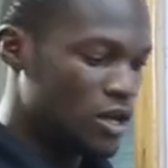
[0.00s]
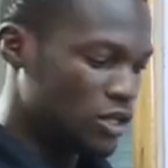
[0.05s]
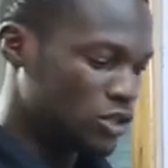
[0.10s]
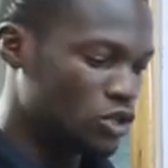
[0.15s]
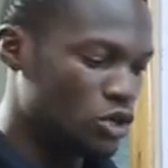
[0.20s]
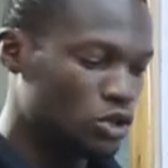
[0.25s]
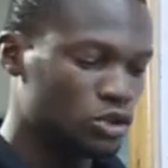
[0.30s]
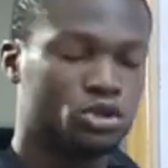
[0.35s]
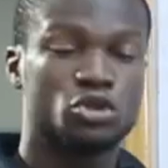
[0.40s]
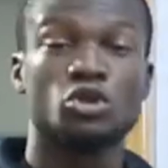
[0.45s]

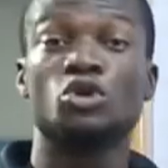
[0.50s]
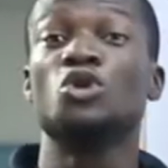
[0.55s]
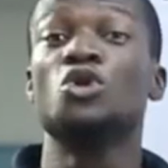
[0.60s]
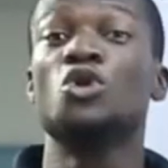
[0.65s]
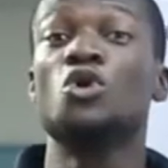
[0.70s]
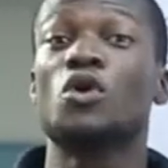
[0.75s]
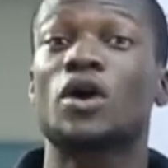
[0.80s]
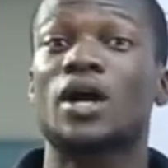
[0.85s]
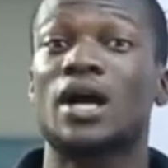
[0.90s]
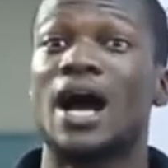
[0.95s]
So to
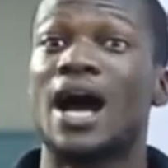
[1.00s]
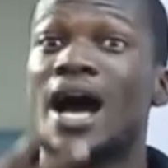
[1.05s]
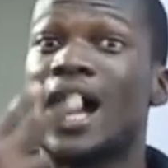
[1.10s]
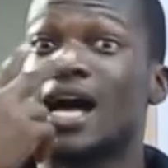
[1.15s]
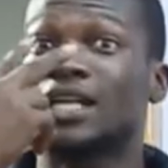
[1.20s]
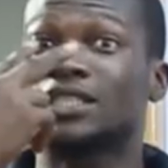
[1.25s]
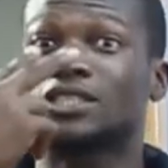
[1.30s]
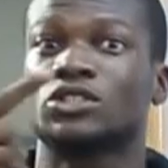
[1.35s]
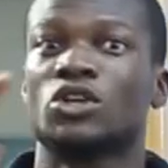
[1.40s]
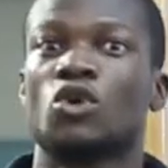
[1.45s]
look
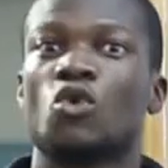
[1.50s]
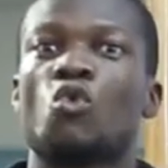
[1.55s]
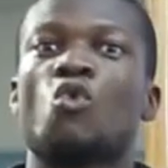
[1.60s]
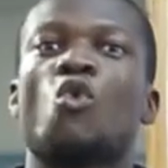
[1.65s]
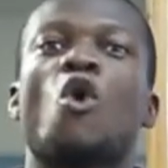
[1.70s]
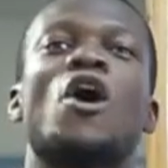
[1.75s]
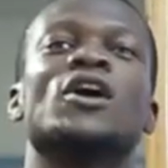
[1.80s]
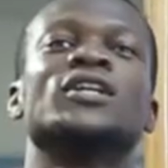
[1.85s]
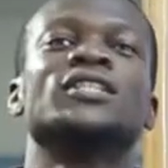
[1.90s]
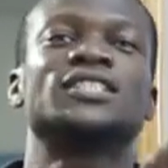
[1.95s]
at
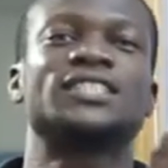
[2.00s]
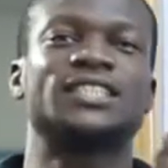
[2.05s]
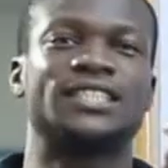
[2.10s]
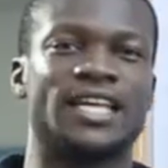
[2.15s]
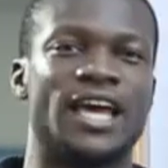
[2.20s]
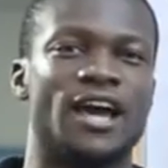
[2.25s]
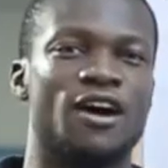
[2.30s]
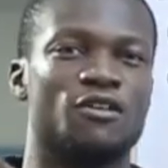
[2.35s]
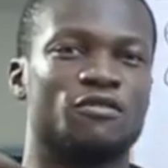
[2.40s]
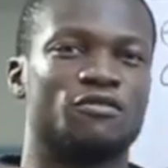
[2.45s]

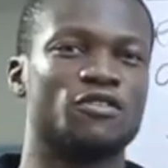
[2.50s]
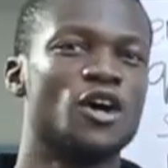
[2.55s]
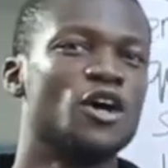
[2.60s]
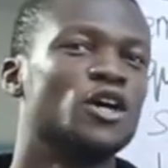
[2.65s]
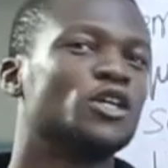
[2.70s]
oneself.